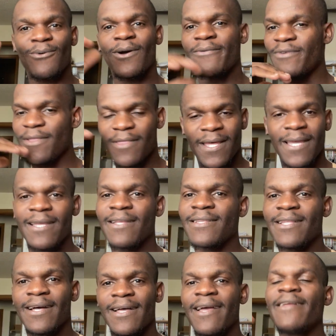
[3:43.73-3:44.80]
everything
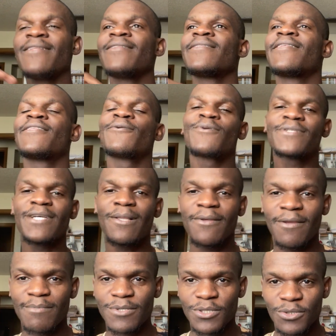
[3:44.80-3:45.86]
that they were telling
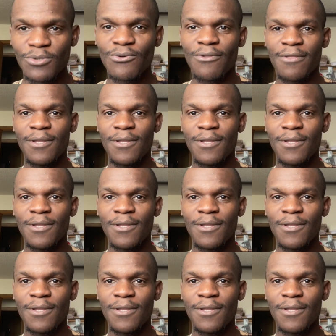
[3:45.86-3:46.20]
him the truth,